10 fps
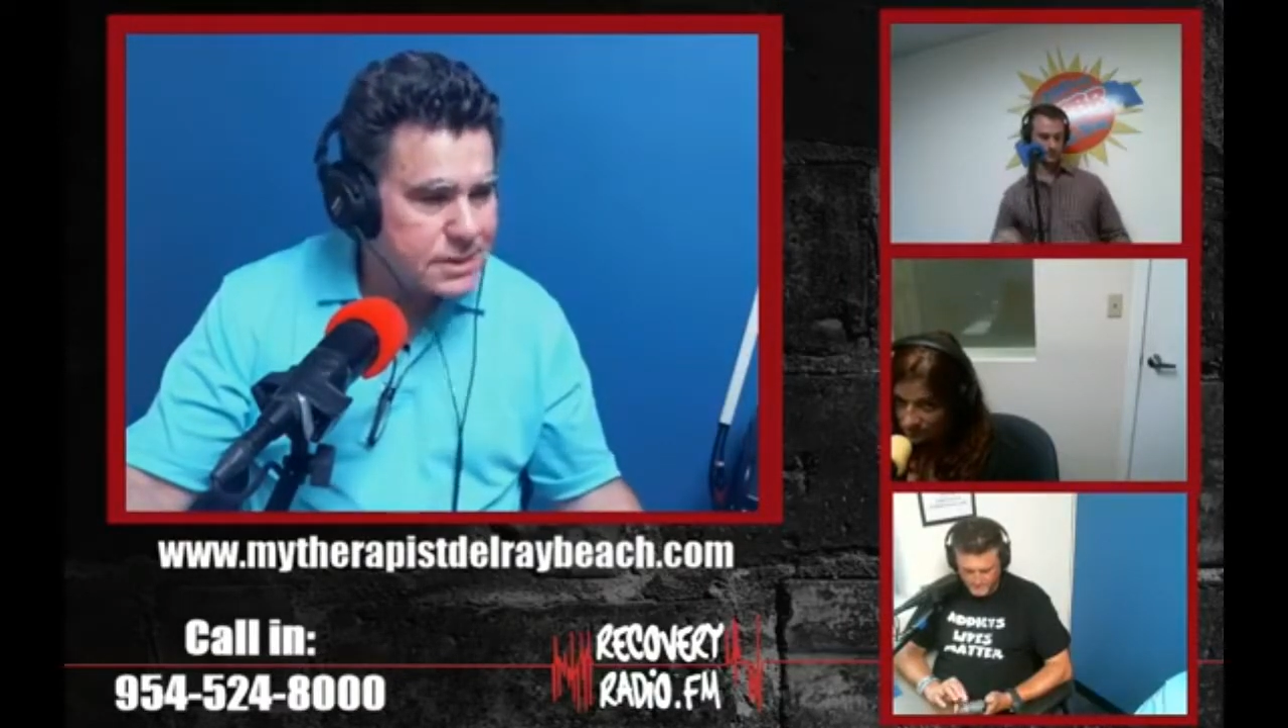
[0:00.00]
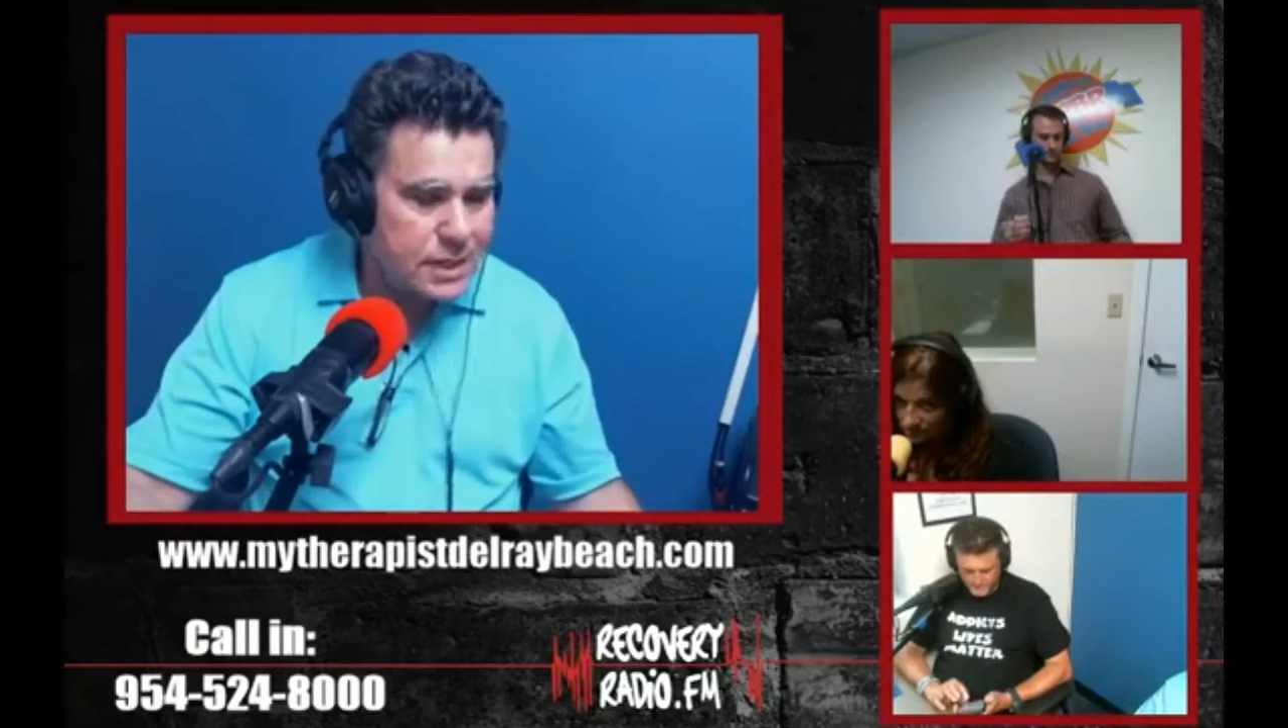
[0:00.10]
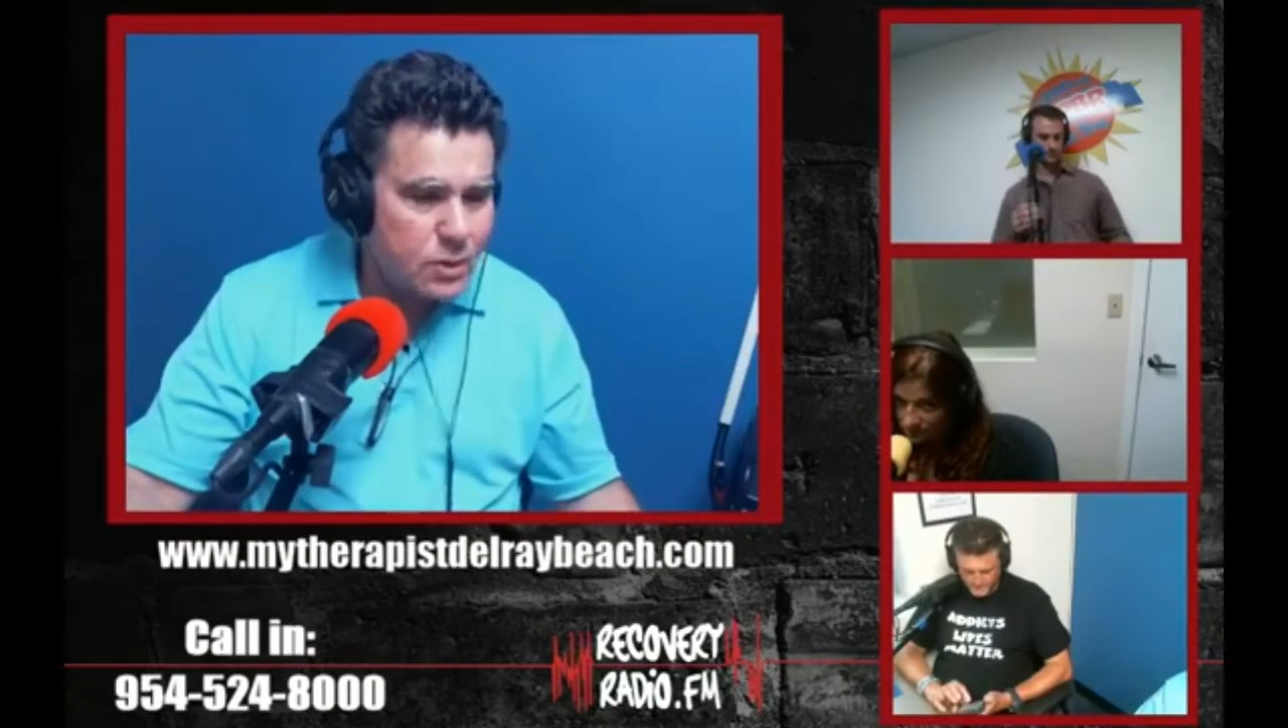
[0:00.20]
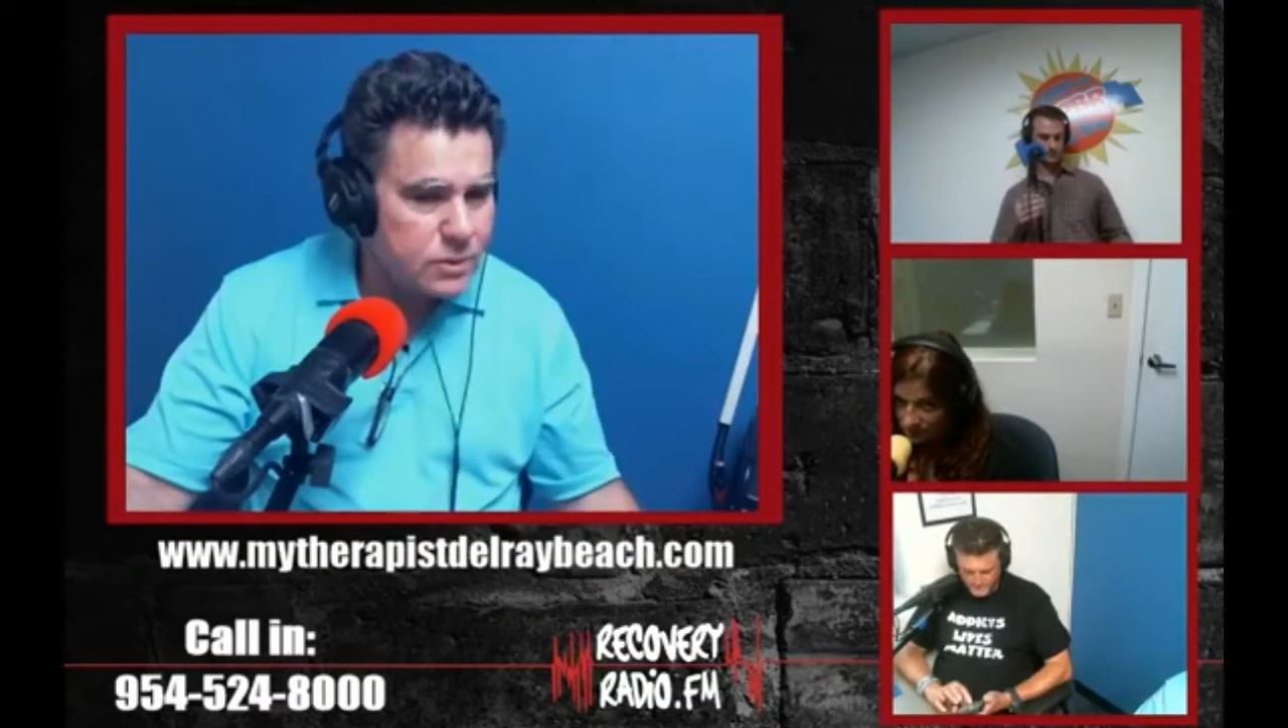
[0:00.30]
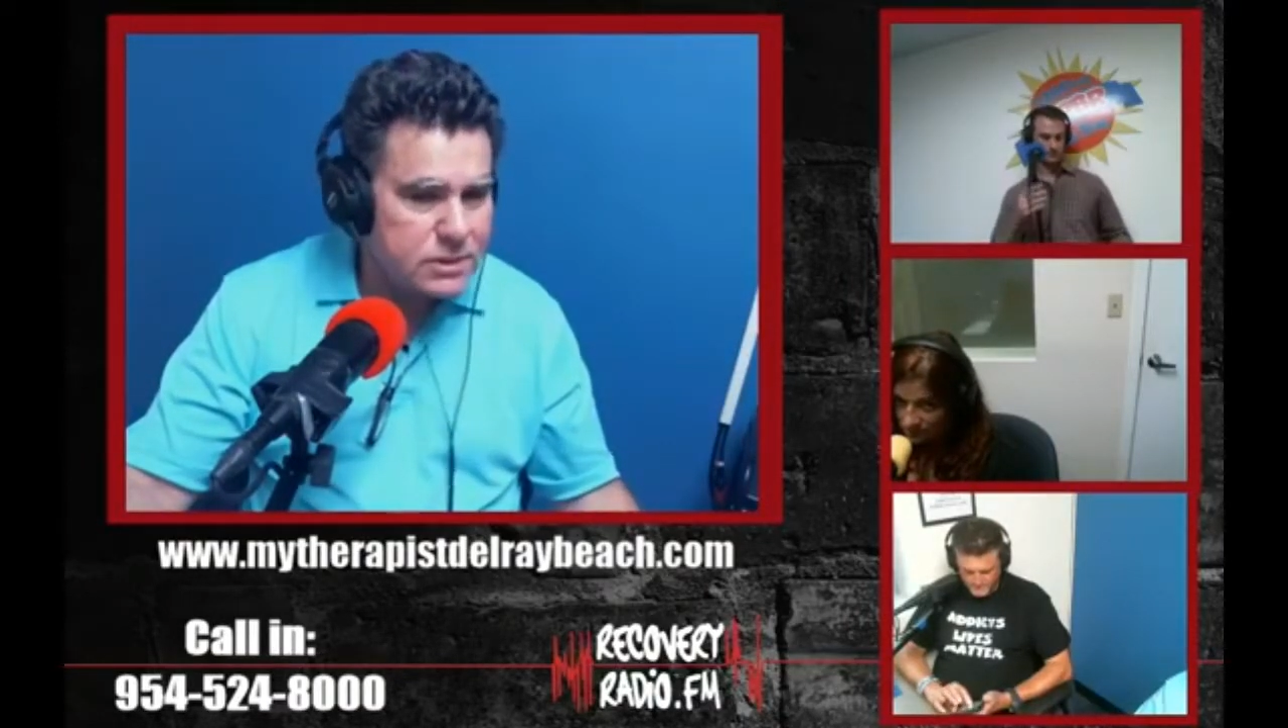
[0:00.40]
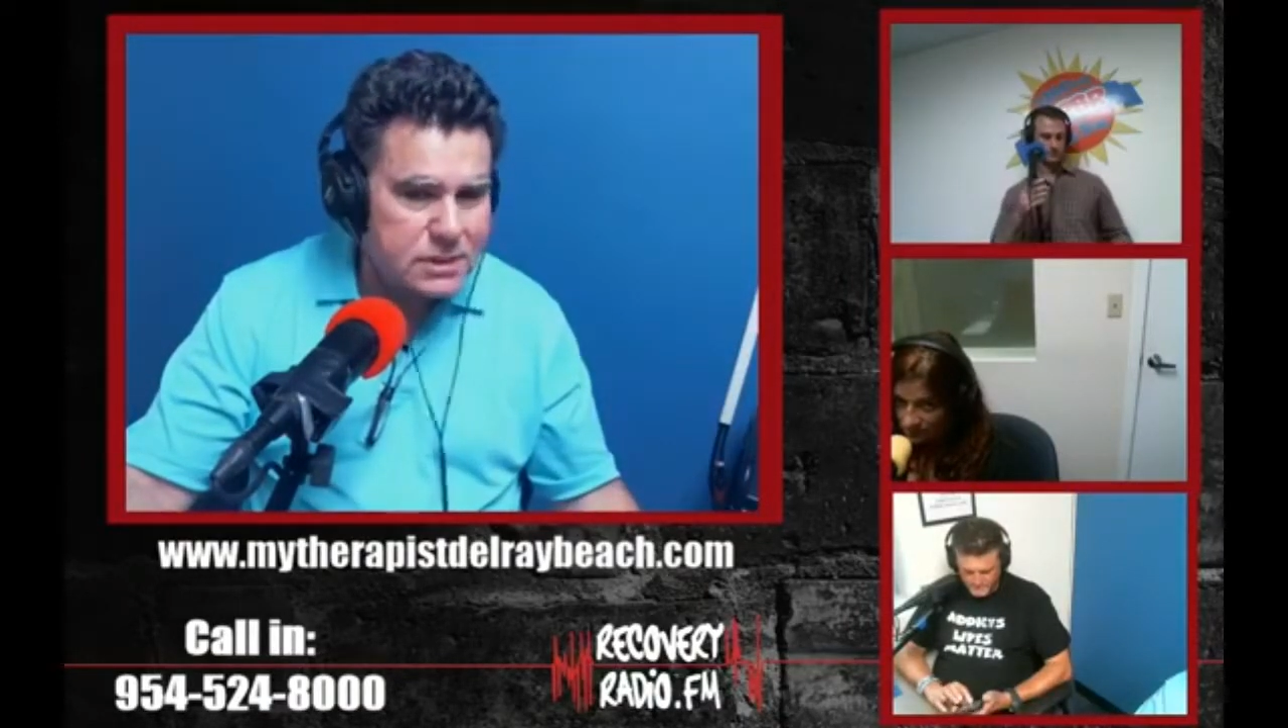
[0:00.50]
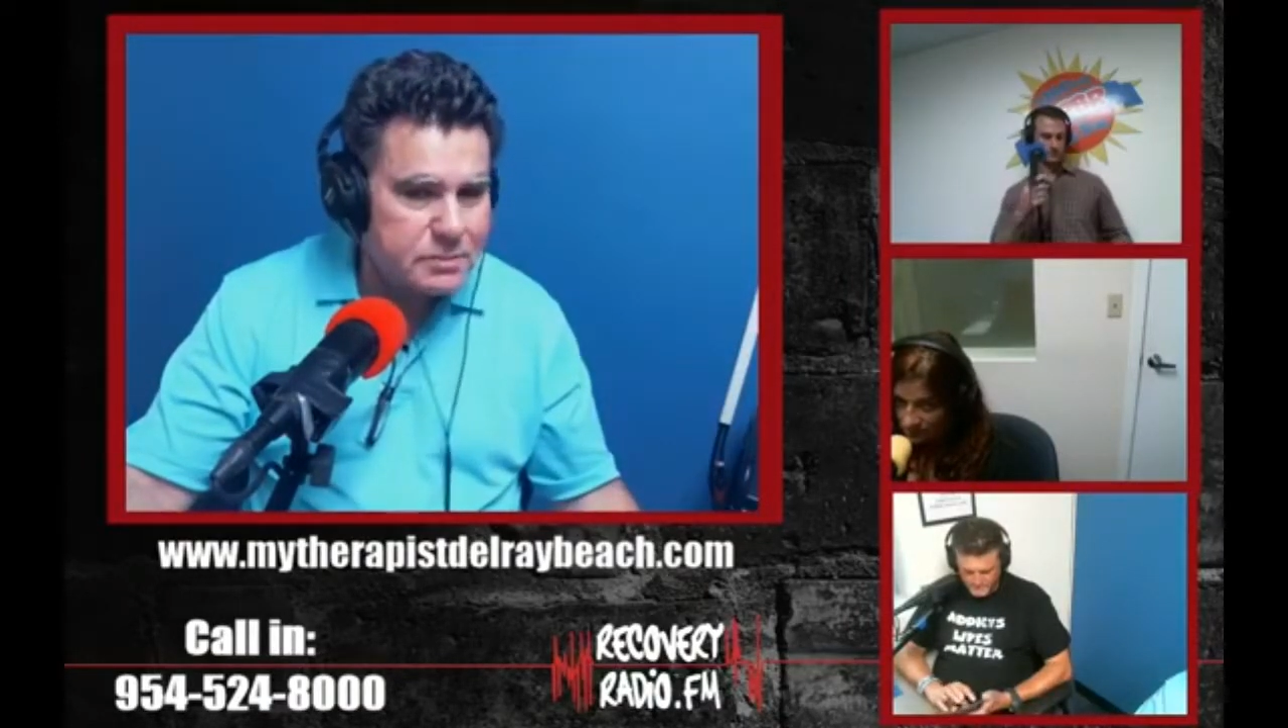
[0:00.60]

not always going